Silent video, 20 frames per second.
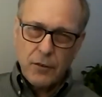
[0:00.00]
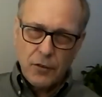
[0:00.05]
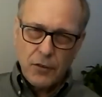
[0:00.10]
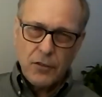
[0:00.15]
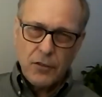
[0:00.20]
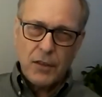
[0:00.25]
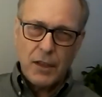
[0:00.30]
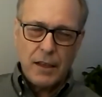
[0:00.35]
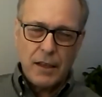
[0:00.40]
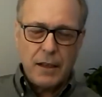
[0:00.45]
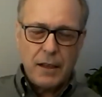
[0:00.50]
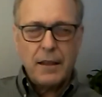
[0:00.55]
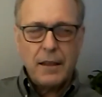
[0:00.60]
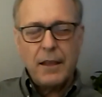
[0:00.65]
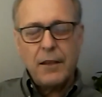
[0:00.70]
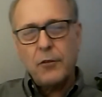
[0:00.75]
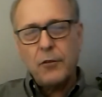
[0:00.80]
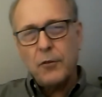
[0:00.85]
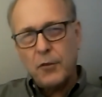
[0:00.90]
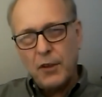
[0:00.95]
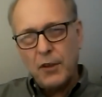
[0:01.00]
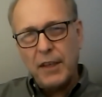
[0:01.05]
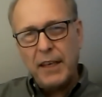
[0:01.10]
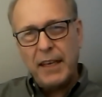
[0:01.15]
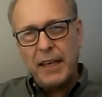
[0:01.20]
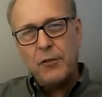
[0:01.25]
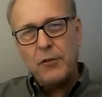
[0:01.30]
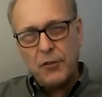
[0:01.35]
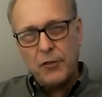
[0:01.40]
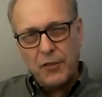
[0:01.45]
was an
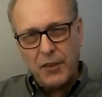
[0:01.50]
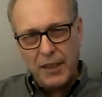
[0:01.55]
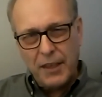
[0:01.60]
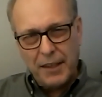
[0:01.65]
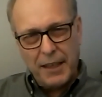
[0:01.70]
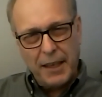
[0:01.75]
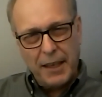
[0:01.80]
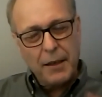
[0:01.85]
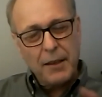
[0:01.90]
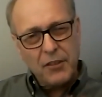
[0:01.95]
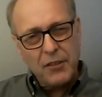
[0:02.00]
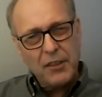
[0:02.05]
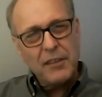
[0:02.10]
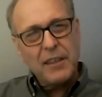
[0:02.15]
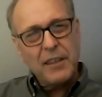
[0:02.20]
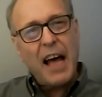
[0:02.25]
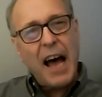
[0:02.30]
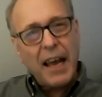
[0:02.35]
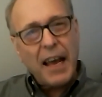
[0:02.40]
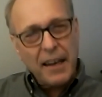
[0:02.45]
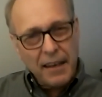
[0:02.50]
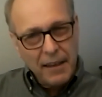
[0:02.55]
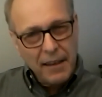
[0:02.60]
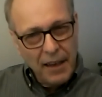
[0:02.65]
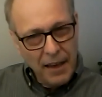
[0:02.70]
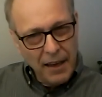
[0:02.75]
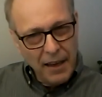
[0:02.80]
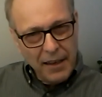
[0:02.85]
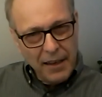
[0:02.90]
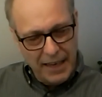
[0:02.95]
interesting thing because a lot of
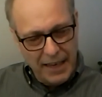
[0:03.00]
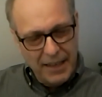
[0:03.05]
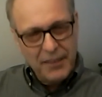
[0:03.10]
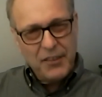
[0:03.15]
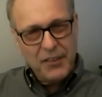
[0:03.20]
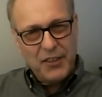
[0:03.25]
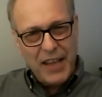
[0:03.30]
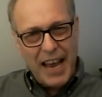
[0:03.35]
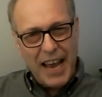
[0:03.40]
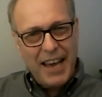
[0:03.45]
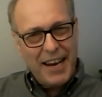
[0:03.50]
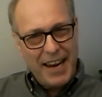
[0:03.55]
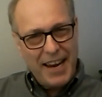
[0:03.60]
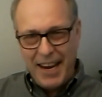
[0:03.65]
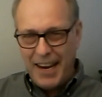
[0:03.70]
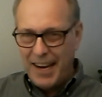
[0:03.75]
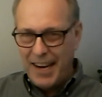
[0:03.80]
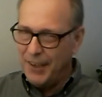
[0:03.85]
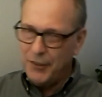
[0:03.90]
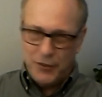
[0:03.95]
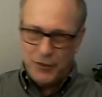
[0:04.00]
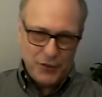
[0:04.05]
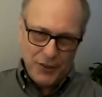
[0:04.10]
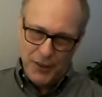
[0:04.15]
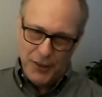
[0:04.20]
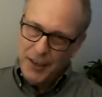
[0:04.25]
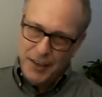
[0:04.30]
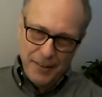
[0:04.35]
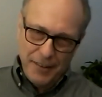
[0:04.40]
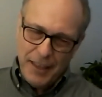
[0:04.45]
kids that age,
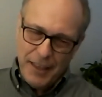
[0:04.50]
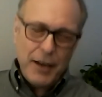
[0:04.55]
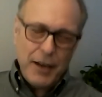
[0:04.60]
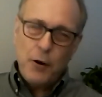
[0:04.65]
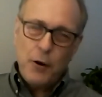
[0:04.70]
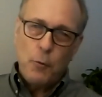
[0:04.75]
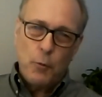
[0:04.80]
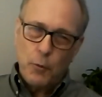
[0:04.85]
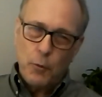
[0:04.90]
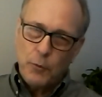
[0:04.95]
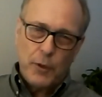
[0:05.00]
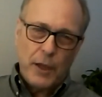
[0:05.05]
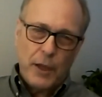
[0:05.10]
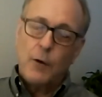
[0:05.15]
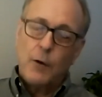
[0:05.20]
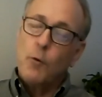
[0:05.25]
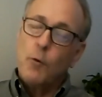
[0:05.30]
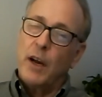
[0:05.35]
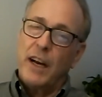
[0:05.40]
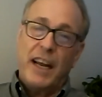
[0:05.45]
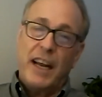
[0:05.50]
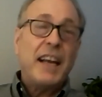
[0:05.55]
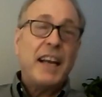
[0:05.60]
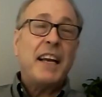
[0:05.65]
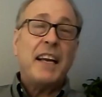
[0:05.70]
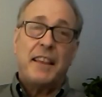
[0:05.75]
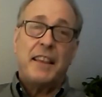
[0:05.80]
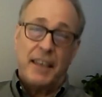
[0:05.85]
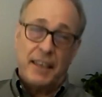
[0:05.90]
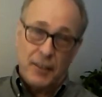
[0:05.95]
they don't want
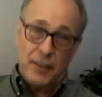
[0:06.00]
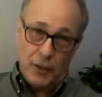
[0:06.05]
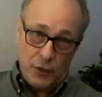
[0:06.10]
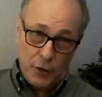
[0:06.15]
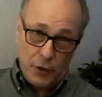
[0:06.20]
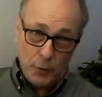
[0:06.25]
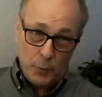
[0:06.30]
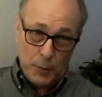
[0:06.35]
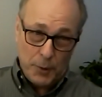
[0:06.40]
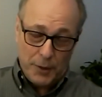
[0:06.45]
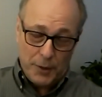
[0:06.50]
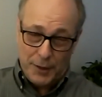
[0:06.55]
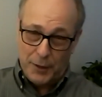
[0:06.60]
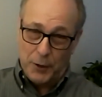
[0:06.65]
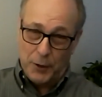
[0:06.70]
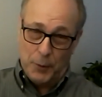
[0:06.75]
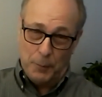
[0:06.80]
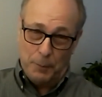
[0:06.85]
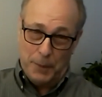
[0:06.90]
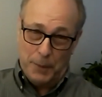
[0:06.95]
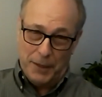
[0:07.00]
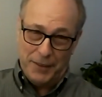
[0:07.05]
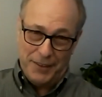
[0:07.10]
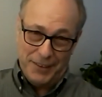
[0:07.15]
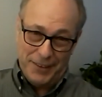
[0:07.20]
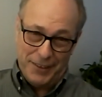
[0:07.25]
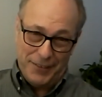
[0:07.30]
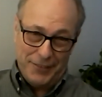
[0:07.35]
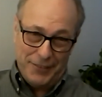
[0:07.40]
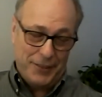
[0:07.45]
anything to do with therapy.
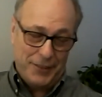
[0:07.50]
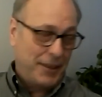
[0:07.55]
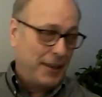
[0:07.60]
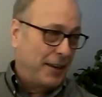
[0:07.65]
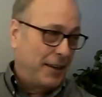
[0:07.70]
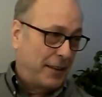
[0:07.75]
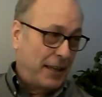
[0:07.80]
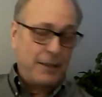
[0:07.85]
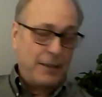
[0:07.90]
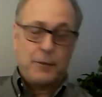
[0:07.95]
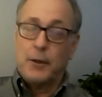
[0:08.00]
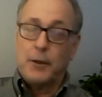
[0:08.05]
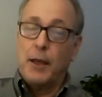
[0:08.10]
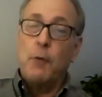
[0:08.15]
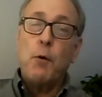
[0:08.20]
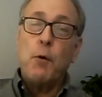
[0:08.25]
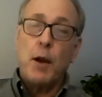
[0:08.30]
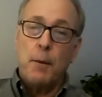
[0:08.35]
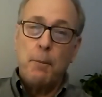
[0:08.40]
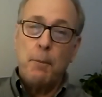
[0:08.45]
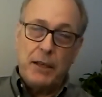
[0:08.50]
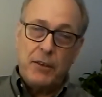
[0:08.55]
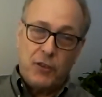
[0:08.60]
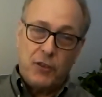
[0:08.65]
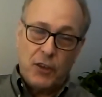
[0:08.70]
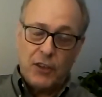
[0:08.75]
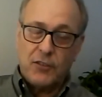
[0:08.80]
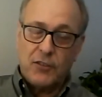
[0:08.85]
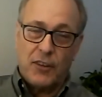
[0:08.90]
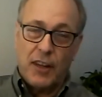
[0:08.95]
They want to be
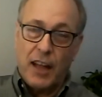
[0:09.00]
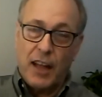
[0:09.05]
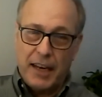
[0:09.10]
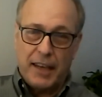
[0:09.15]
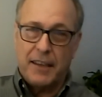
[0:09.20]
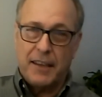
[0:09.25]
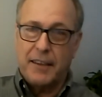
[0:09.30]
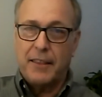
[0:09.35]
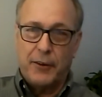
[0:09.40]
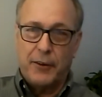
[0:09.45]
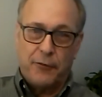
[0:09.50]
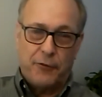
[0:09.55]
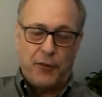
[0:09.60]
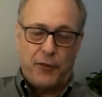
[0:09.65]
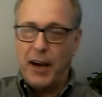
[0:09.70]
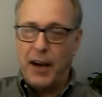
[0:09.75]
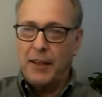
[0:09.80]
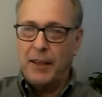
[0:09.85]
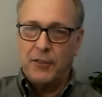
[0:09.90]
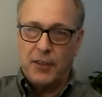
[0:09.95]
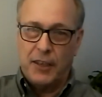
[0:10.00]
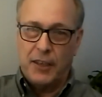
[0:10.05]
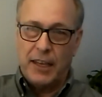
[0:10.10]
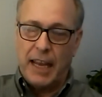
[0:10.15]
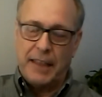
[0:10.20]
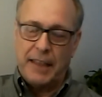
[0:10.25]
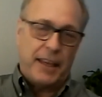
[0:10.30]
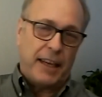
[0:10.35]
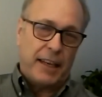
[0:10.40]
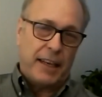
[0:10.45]
just like their friends, and
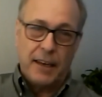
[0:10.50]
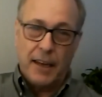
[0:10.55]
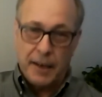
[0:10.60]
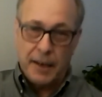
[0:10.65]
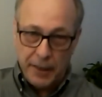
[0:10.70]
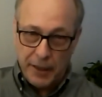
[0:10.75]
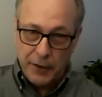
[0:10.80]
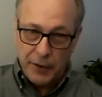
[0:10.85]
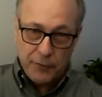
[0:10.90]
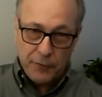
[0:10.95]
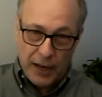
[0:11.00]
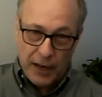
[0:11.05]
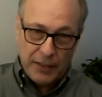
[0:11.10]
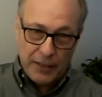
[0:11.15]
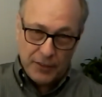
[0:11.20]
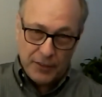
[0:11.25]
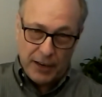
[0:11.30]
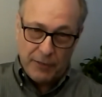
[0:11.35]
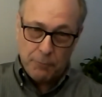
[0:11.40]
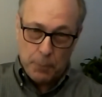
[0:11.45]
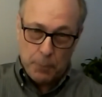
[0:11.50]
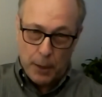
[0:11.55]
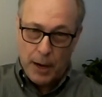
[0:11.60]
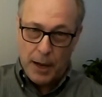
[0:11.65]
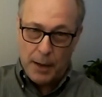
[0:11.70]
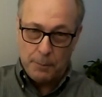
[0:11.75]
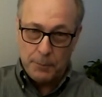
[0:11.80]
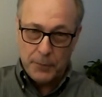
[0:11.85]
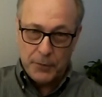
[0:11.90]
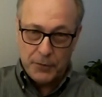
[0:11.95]
they think none of their friends have
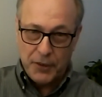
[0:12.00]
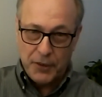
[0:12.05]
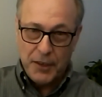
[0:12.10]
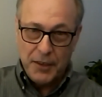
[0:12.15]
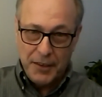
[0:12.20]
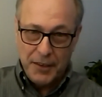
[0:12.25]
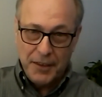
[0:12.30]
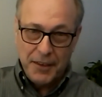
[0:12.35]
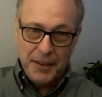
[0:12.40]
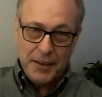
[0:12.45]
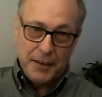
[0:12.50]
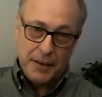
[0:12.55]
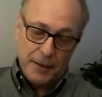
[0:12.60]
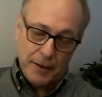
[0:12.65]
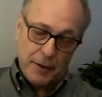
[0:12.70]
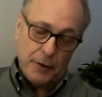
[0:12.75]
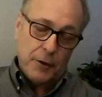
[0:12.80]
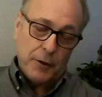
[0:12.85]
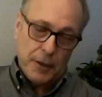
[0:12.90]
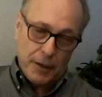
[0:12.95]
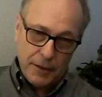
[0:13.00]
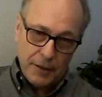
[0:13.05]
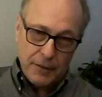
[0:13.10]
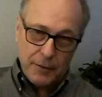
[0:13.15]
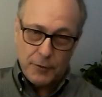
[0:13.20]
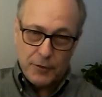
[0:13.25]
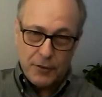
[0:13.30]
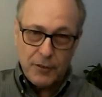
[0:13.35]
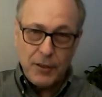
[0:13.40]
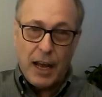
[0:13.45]
problems.
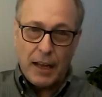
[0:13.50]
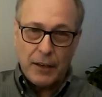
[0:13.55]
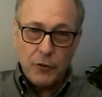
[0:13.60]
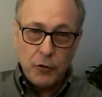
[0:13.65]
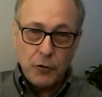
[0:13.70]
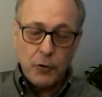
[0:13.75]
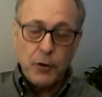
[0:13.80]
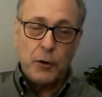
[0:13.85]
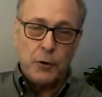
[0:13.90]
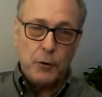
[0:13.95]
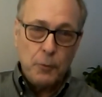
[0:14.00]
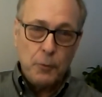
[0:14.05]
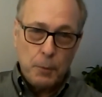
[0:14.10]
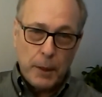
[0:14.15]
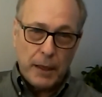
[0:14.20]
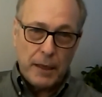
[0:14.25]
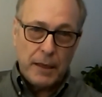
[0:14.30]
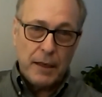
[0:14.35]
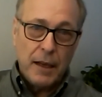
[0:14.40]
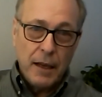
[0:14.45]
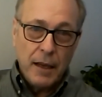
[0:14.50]
It's not true, but